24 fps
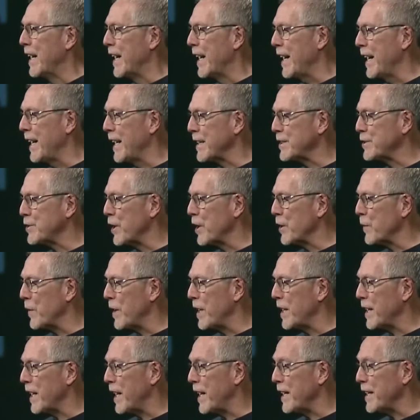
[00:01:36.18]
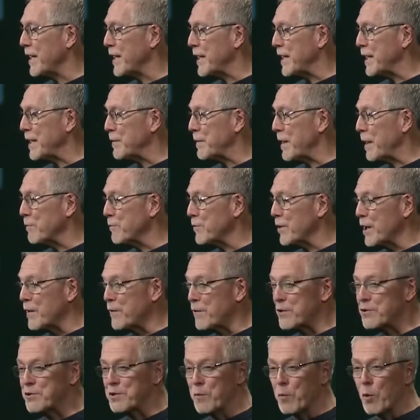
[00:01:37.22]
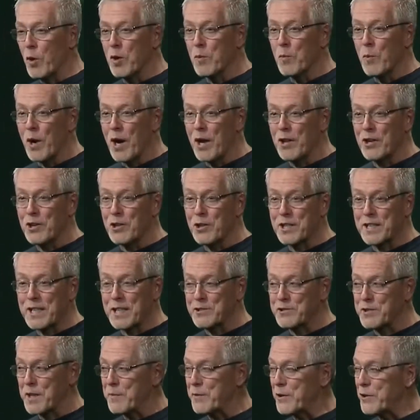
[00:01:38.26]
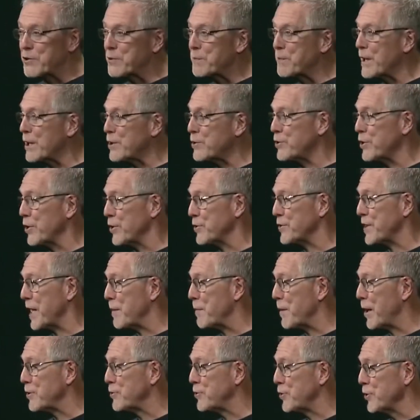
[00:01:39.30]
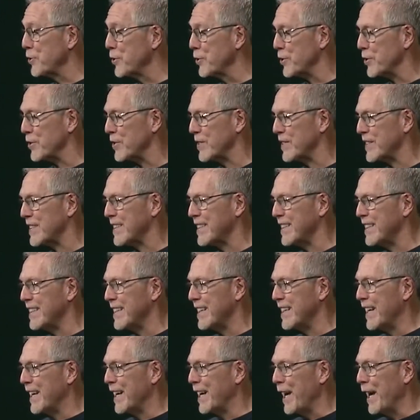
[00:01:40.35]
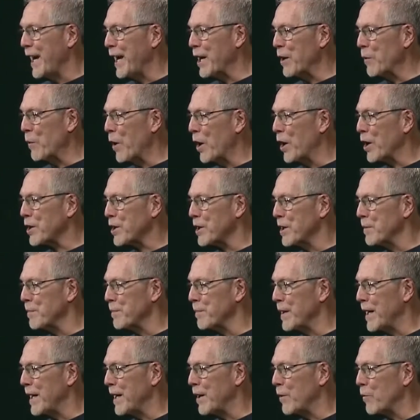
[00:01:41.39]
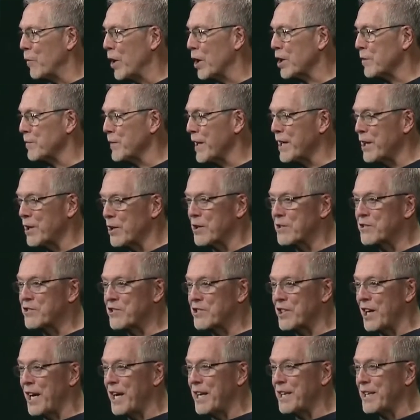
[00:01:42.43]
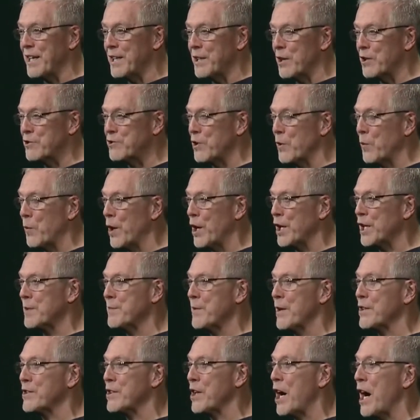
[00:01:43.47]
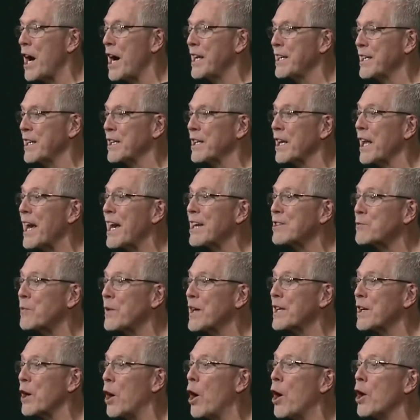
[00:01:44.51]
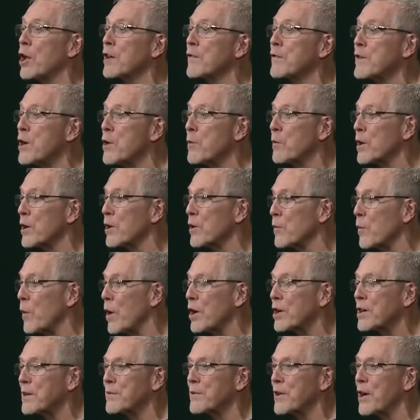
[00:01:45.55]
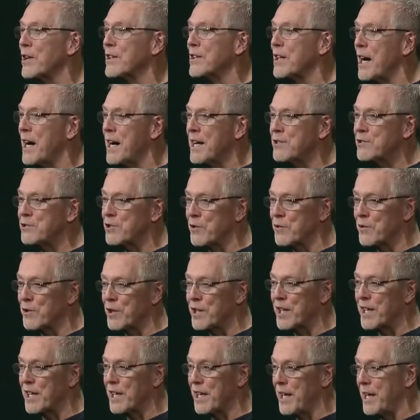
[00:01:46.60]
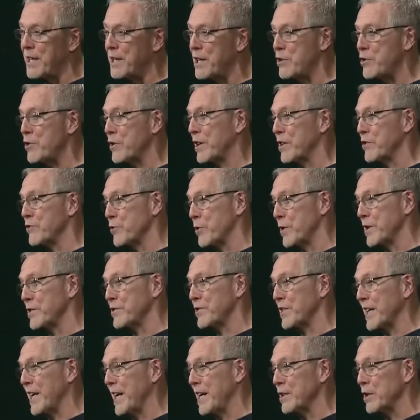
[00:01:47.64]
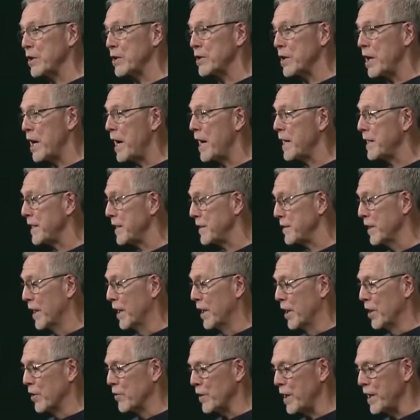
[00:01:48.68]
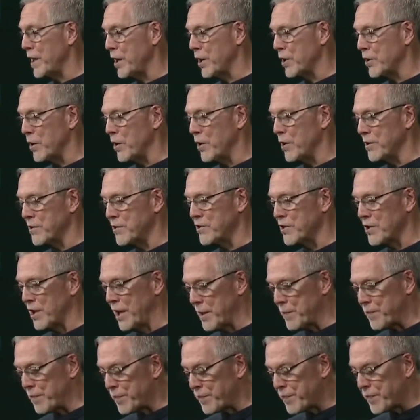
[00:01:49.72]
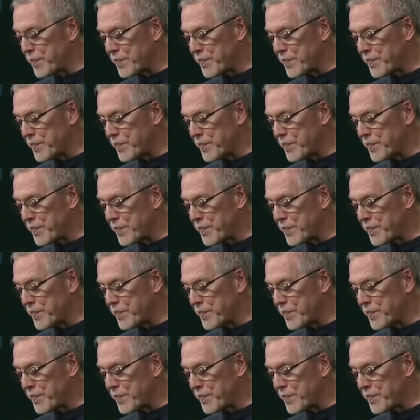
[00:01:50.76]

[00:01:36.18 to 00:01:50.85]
And I tell you what, I, uh, I'm ready for some warm weather looking at some of those pictures. How about you? Hey, welcome, uh, welcome right here on site and also welcome online. And last week, all of you were welcomed online, so really glad that you can join us again online and right here on site.